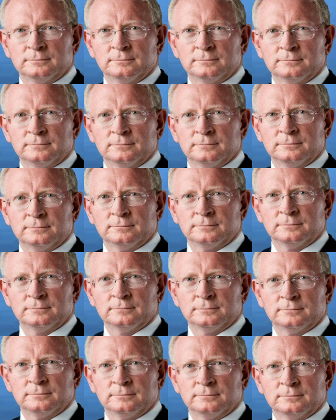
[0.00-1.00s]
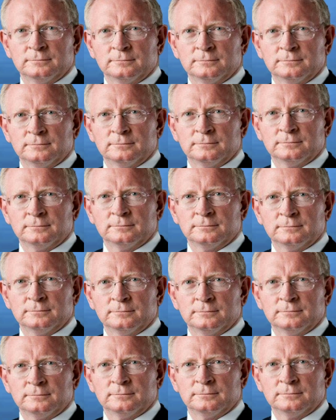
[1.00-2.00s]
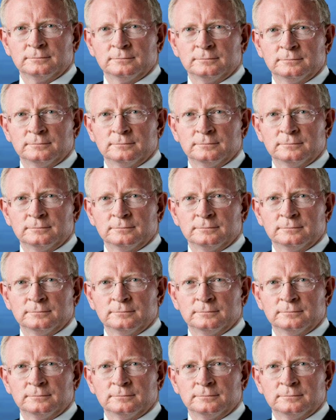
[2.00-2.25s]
Well, Catholics from around the world